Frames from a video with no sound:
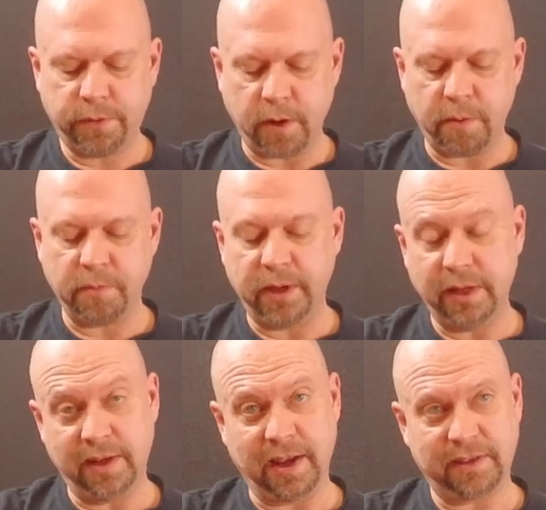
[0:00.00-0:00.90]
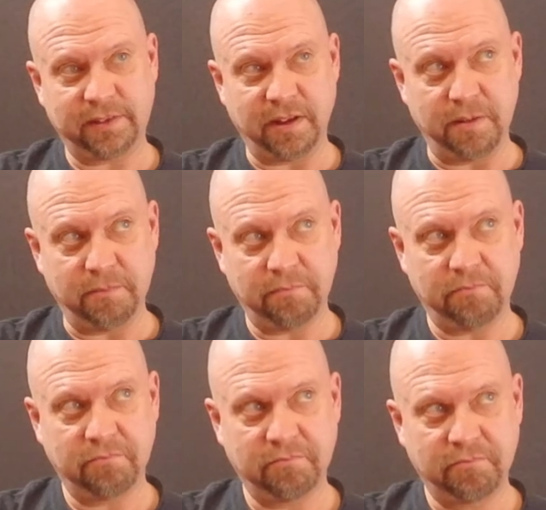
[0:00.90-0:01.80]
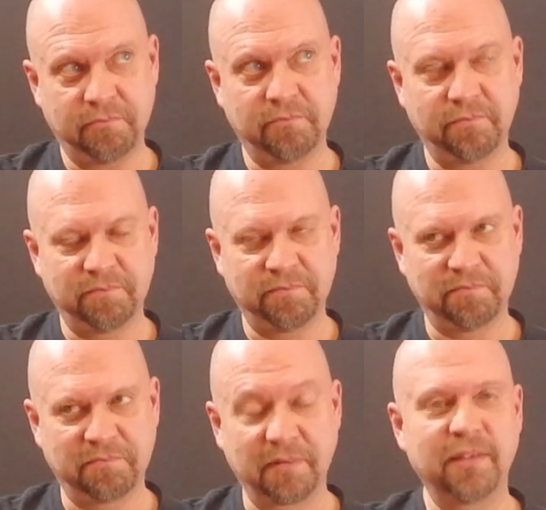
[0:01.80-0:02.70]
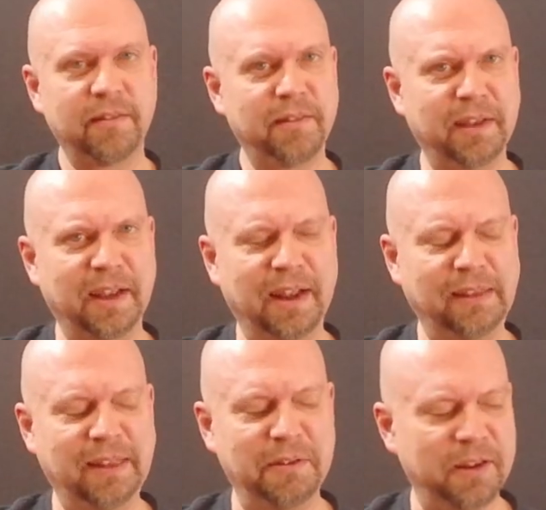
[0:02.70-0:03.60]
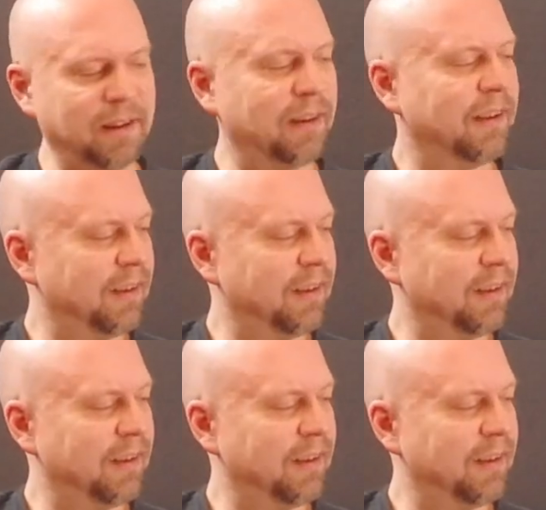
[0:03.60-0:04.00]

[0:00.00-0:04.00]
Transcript: thumb index thumb. I think I got that right.